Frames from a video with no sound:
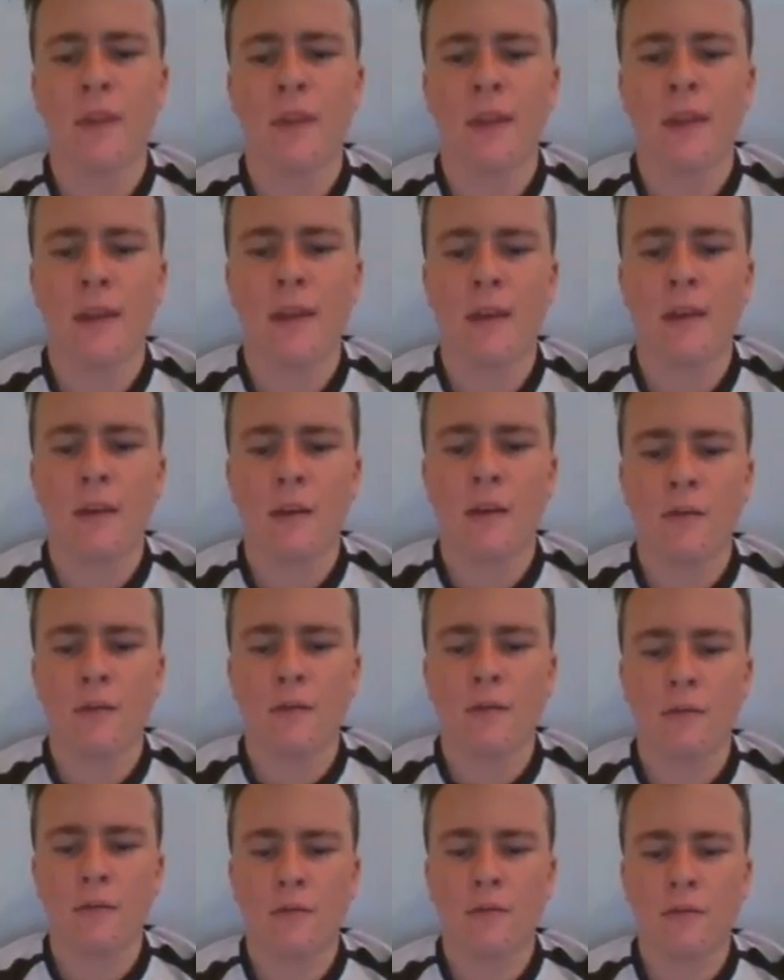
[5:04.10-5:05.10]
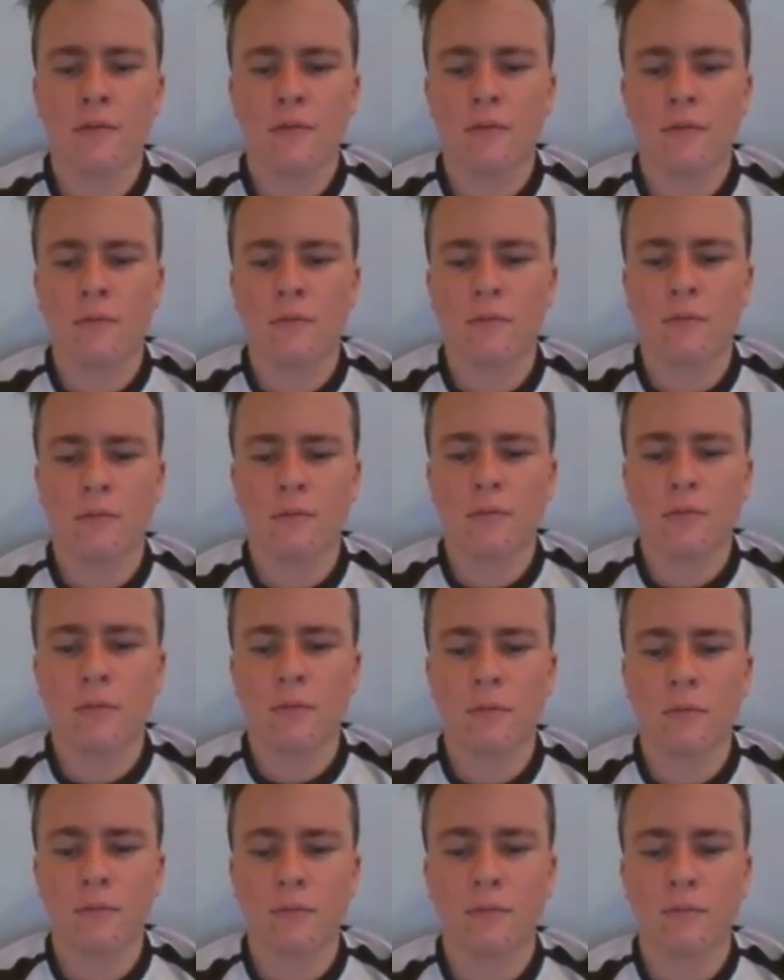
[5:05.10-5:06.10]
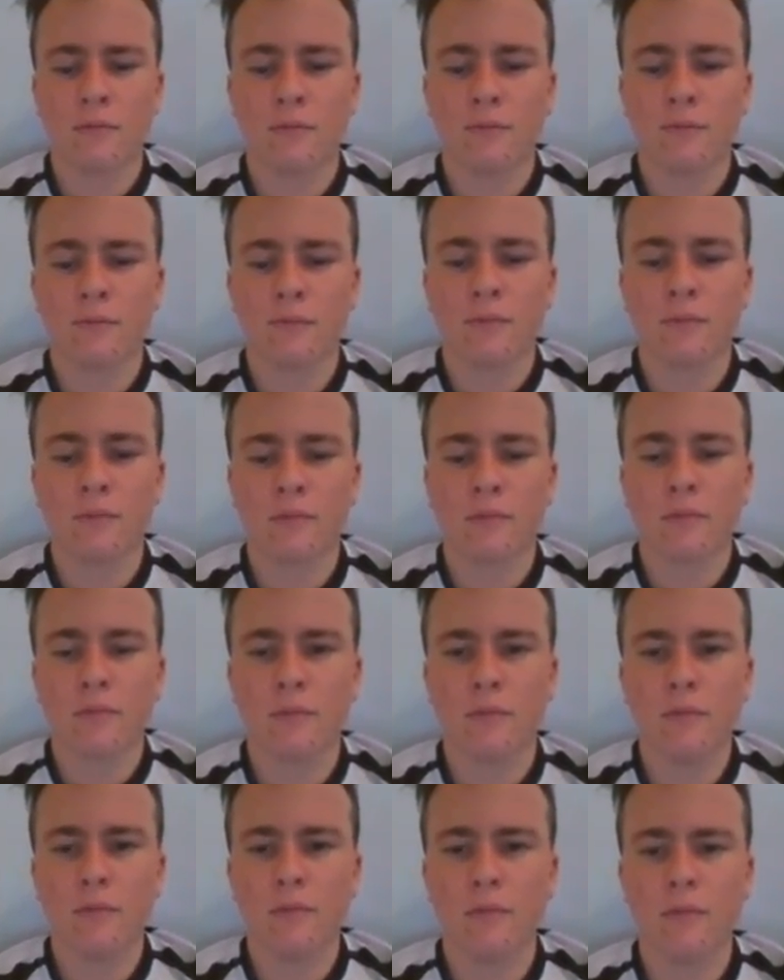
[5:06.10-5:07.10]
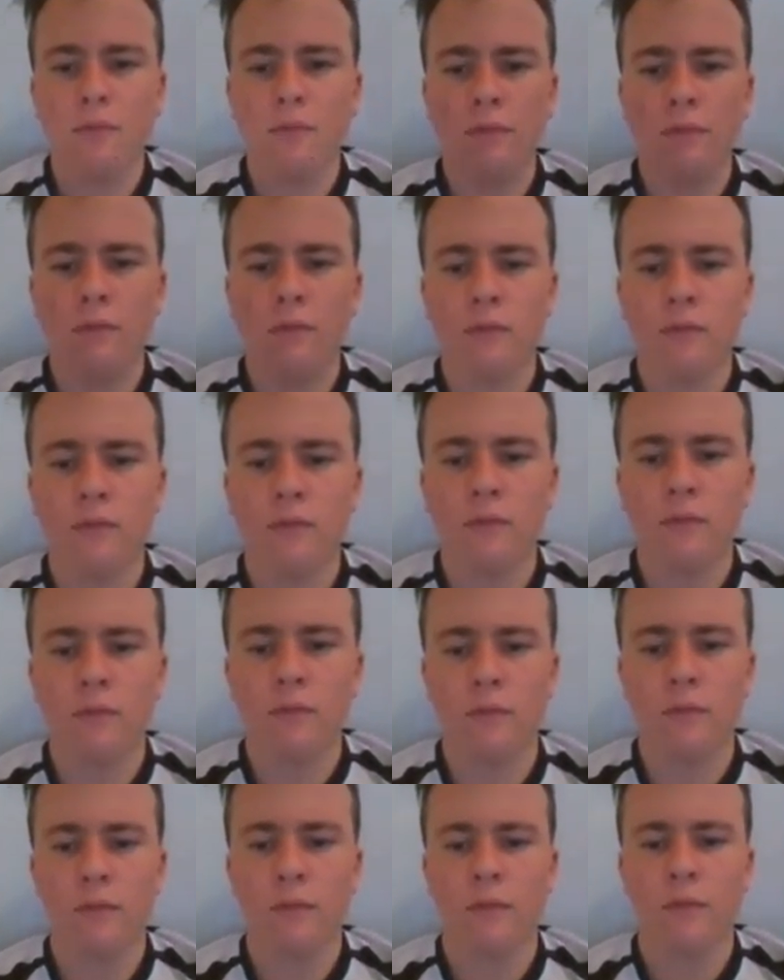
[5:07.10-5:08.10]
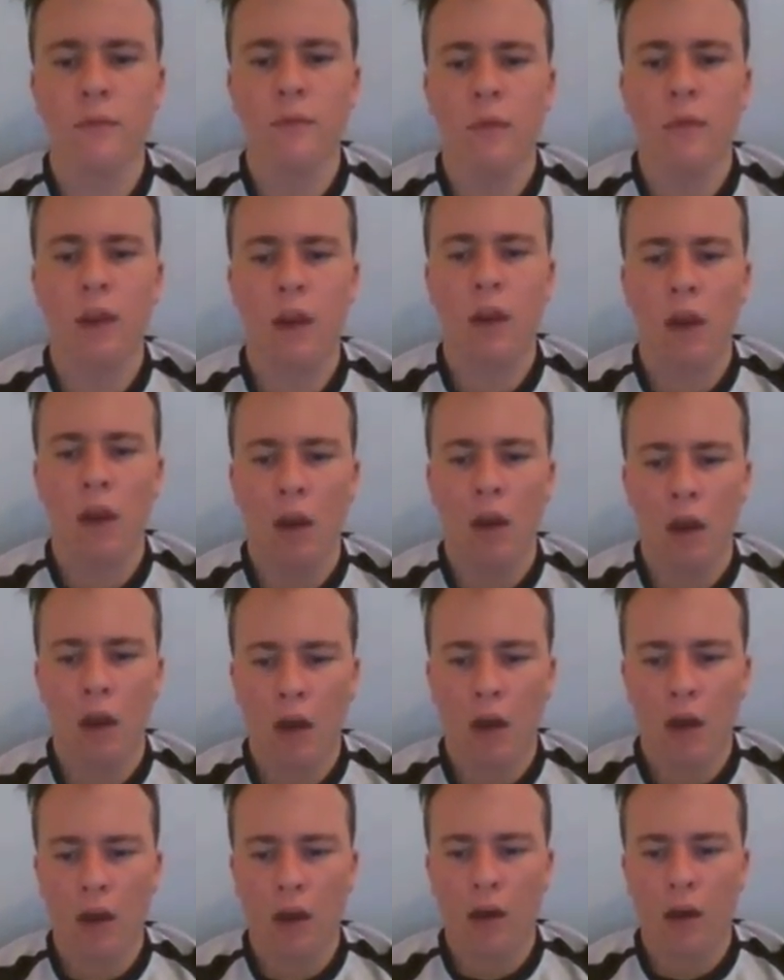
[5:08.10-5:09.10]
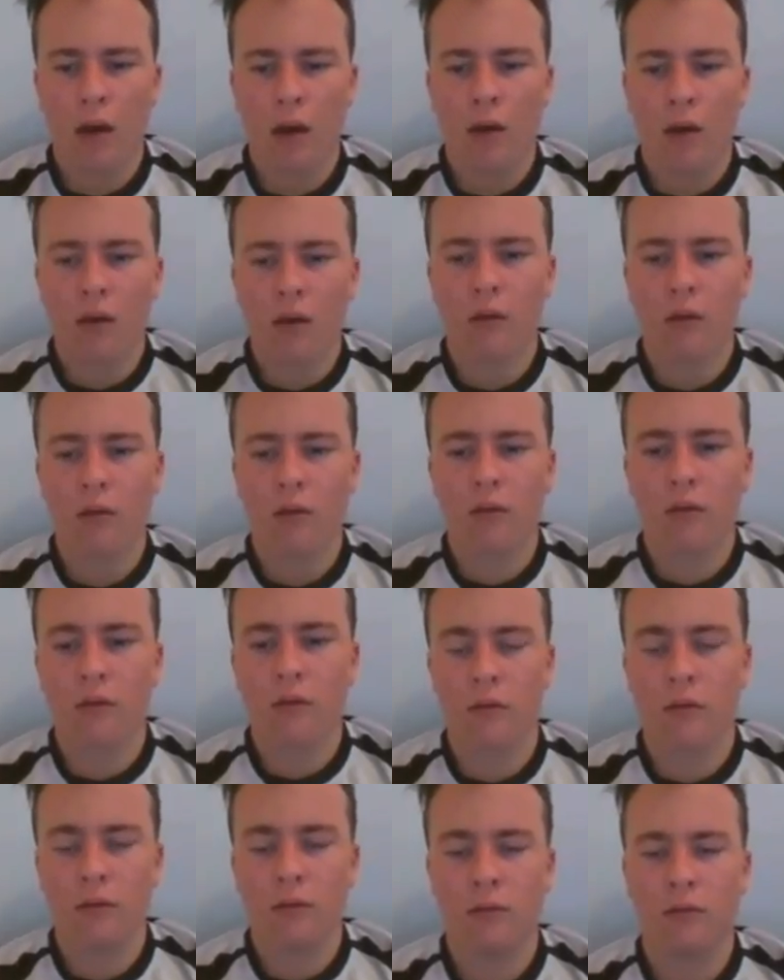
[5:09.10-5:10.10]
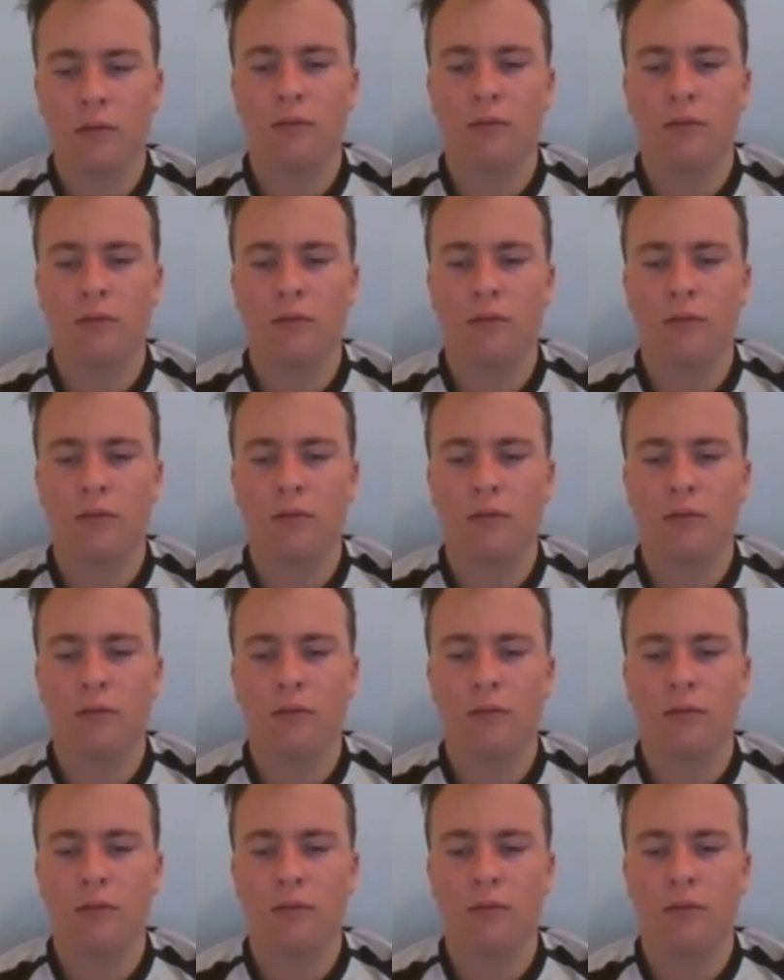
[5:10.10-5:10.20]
(not speaking)